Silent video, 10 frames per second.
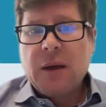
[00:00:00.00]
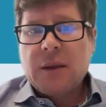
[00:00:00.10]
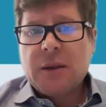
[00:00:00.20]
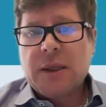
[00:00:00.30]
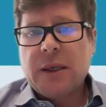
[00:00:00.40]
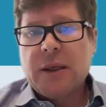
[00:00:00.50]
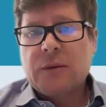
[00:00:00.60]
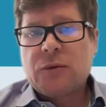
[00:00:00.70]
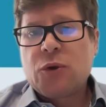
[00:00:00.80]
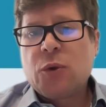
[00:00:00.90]
the
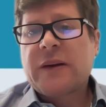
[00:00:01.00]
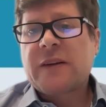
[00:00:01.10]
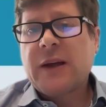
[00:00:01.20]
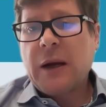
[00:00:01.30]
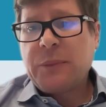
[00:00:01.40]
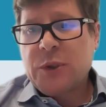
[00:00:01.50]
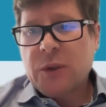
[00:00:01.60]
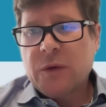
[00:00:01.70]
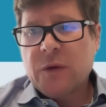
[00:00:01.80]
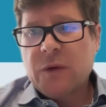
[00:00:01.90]
two
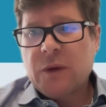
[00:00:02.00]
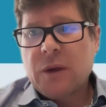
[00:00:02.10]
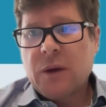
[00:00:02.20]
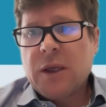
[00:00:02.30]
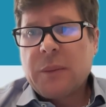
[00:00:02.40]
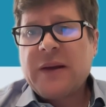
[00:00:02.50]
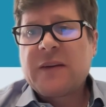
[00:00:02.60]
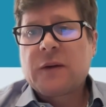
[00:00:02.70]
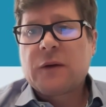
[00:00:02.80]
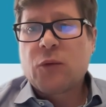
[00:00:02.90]
exceptions on the basis
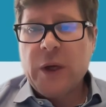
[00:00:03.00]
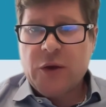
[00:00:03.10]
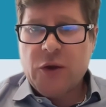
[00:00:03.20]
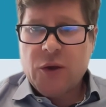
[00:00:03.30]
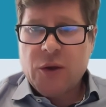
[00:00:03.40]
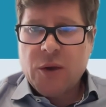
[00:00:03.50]
of which